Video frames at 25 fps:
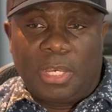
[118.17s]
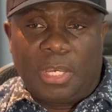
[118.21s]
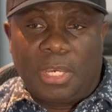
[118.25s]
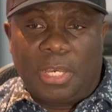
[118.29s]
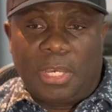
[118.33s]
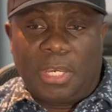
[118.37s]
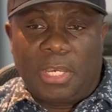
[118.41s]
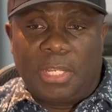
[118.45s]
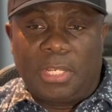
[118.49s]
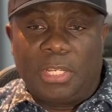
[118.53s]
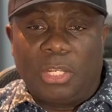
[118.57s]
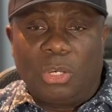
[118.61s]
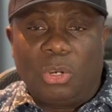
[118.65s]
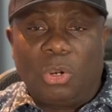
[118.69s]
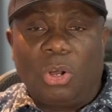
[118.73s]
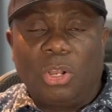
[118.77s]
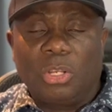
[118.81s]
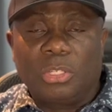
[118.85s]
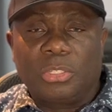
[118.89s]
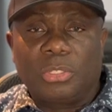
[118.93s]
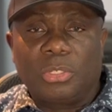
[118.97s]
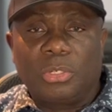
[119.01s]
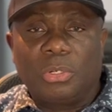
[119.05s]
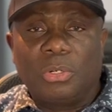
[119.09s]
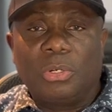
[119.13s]
And
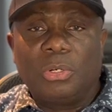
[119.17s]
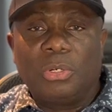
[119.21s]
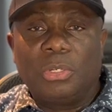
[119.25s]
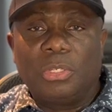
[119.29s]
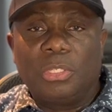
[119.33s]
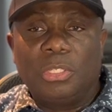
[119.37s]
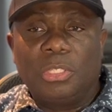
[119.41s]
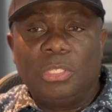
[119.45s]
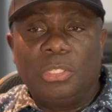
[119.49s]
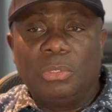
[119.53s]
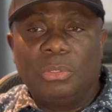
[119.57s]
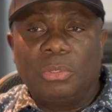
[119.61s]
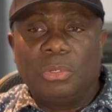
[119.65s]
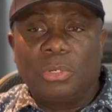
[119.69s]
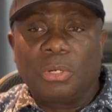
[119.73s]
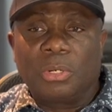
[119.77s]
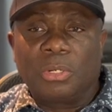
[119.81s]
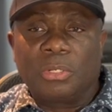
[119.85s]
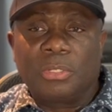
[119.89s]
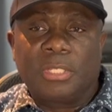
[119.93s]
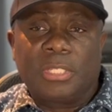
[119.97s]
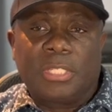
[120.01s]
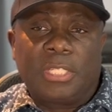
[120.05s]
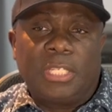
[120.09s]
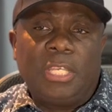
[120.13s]
also,
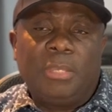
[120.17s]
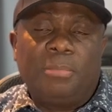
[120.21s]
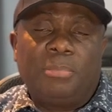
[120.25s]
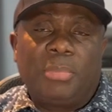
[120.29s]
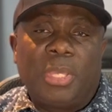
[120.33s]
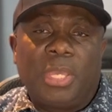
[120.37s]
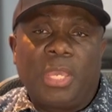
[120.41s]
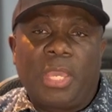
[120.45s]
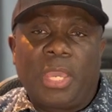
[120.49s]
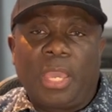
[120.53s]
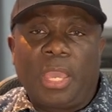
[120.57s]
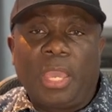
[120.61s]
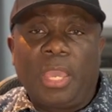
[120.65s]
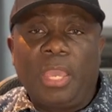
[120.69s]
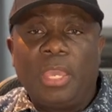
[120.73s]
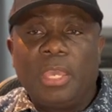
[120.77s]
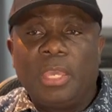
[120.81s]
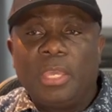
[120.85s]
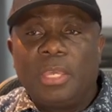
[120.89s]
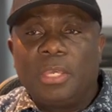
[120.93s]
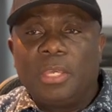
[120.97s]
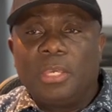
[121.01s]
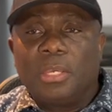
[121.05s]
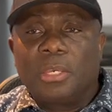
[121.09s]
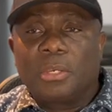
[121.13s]
your CPA
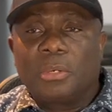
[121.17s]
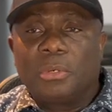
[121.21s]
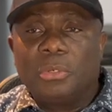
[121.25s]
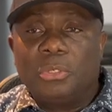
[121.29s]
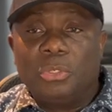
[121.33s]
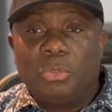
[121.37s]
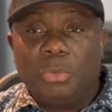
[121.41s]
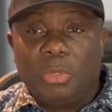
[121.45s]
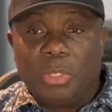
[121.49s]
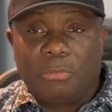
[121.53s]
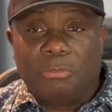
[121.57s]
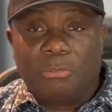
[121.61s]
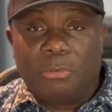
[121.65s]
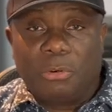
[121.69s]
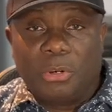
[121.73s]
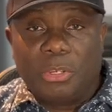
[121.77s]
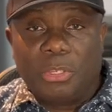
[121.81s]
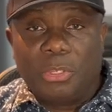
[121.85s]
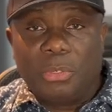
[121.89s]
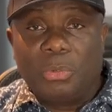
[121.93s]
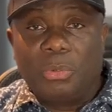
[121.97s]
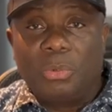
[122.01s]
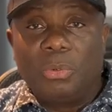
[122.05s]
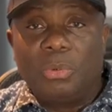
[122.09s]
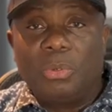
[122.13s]
could do it for
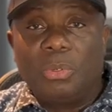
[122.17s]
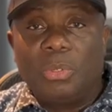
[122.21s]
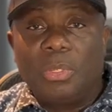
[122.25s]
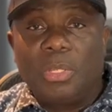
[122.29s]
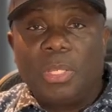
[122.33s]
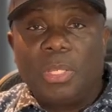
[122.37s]
you.